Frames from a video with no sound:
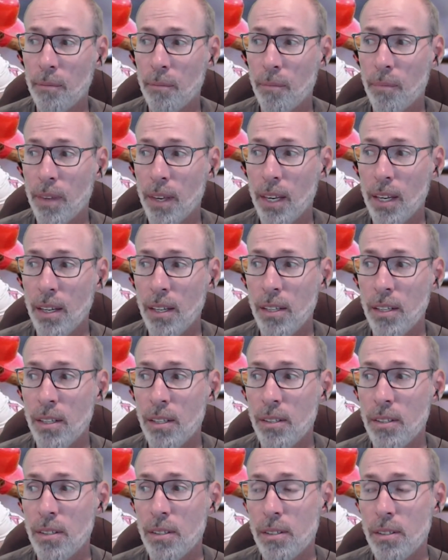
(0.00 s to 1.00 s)

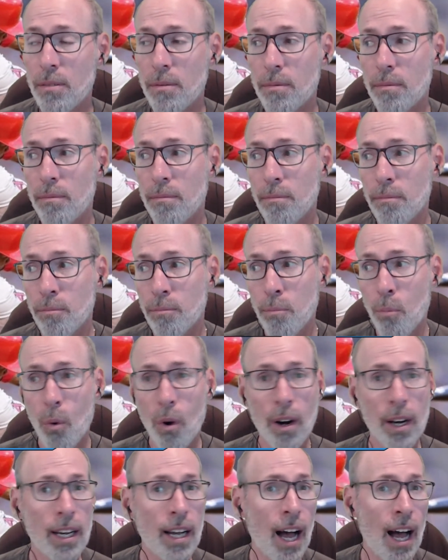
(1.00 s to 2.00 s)
He's
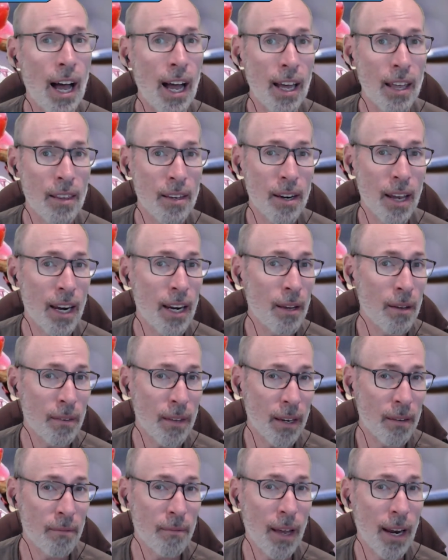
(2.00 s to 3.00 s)
more a guy than
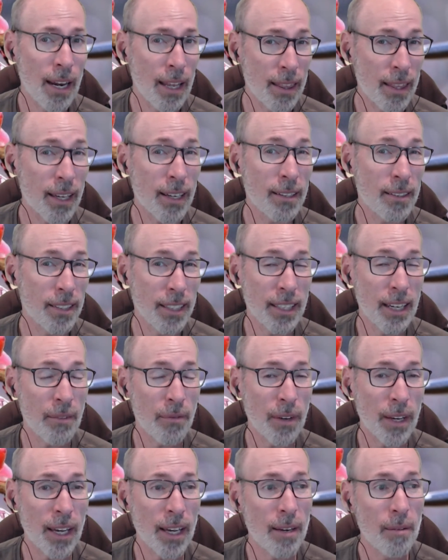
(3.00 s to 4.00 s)
anything
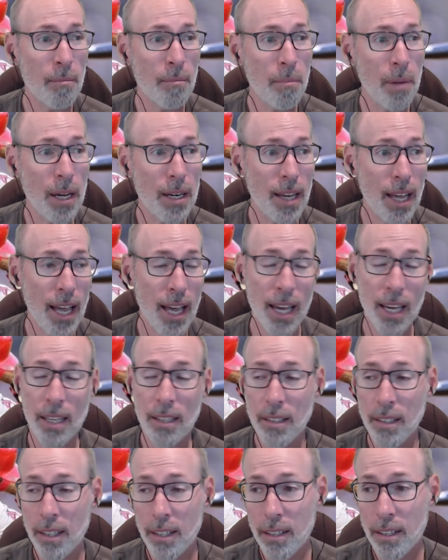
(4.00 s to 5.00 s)
significant. But hey,
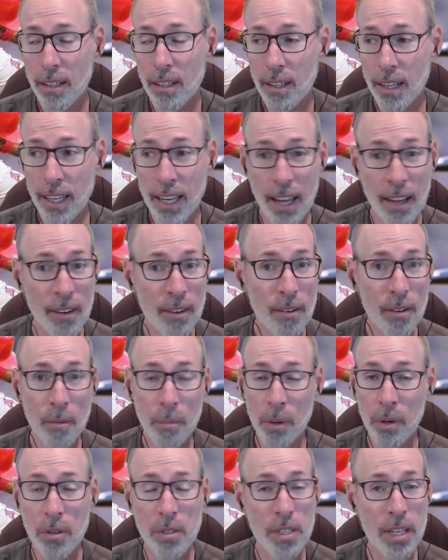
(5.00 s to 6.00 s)
again, the
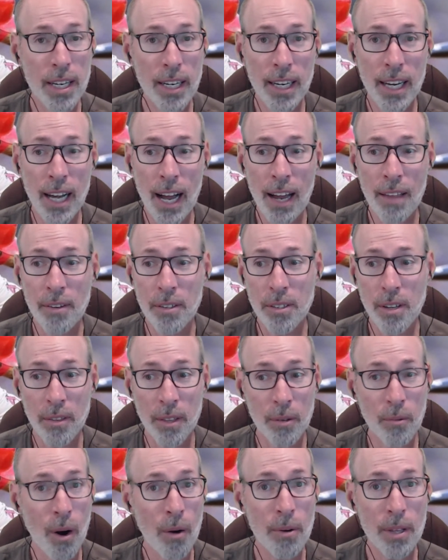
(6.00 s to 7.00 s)
Brewers need a guy. There's
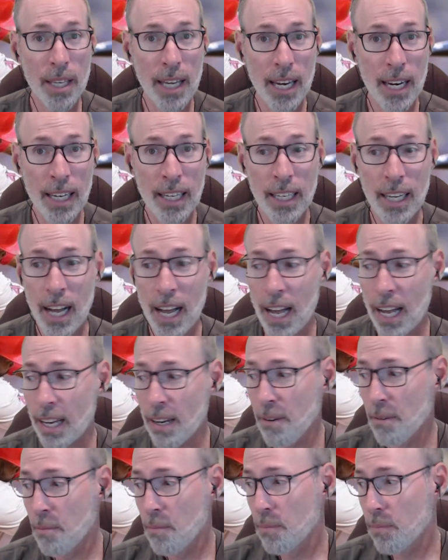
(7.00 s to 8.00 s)
nothing wrong with getting a
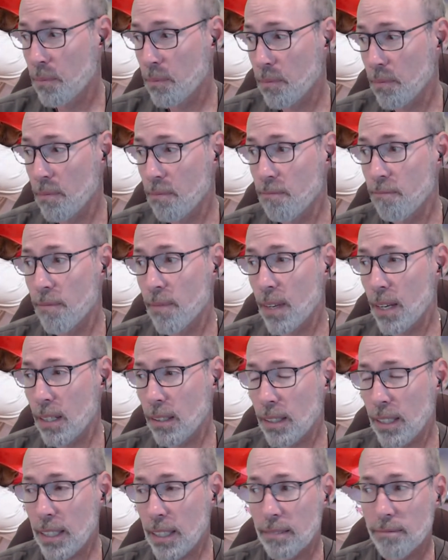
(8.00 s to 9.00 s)
guy.
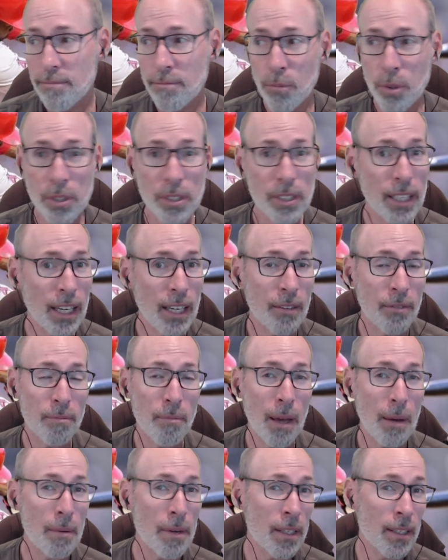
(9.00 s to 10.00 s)
We'll see if
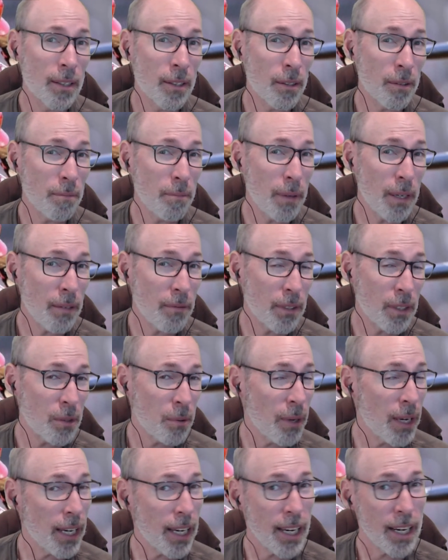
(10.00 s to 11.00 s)
maybe a little bit of a
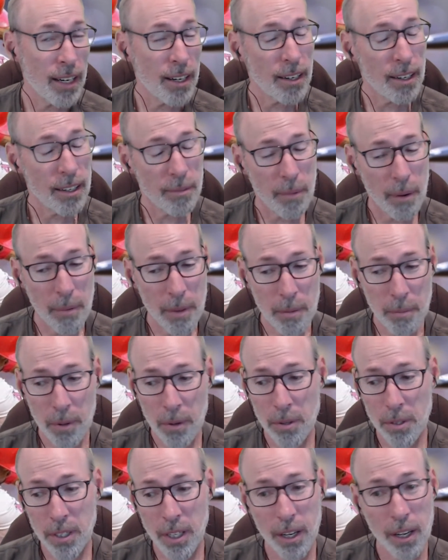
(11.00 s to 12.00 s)
tweak here. Maybe the
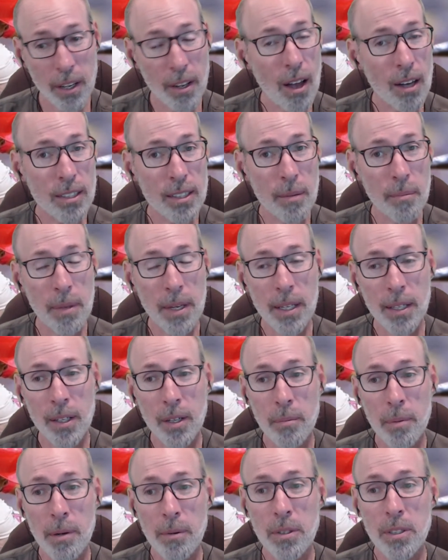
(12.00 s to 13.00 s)
Brewers can unlock something a
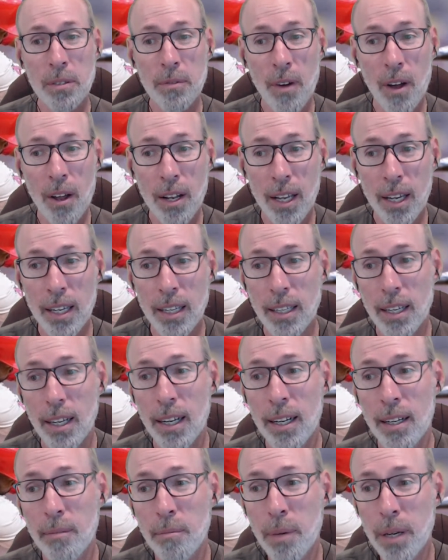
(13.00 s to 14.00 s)
little bit with Civale,
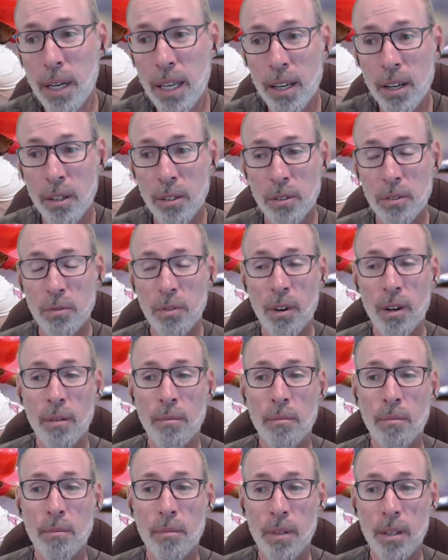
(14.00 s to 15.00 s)
but he goes
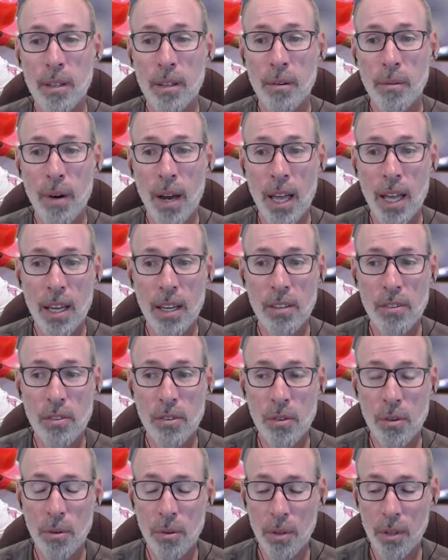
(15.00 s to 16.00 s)
from the Rays
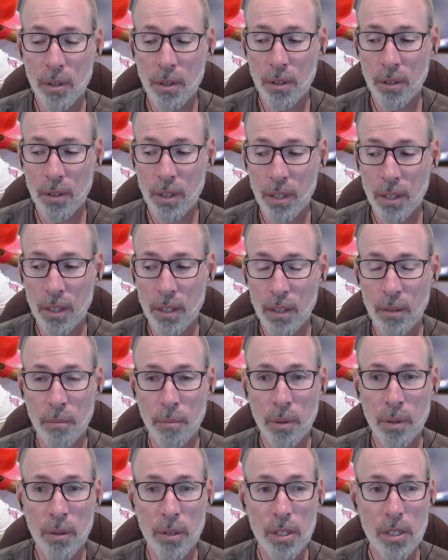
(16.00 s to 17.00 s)
to the
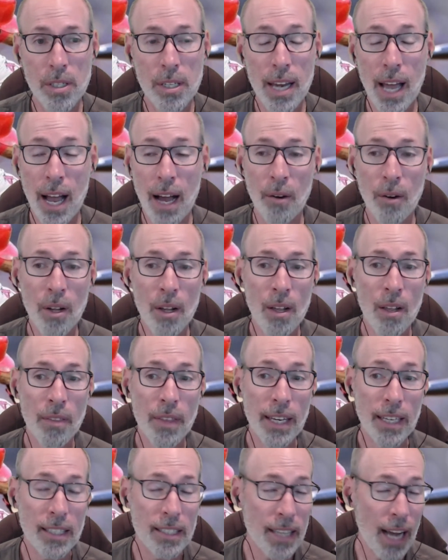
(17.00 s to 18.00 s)
Brewers. Now,
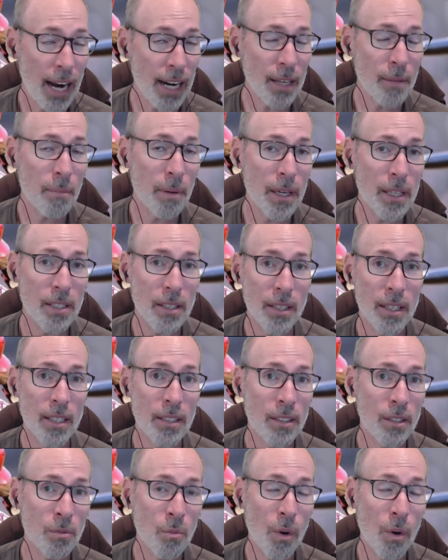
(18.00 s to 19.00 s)
the exciting piece of
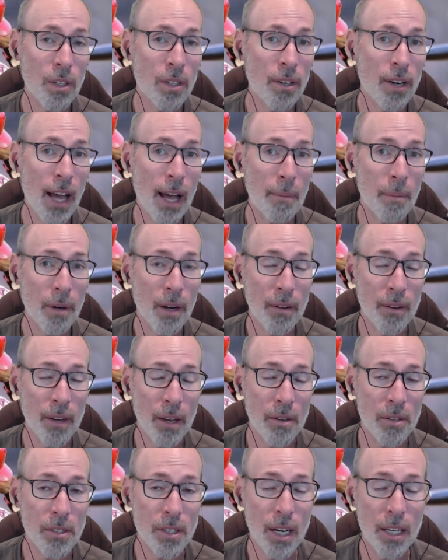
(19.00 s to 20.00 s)
this is what could happen on the
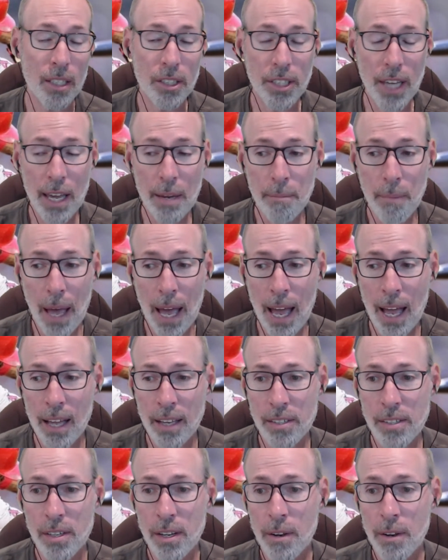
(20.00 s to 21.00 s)
other side. Shane Baz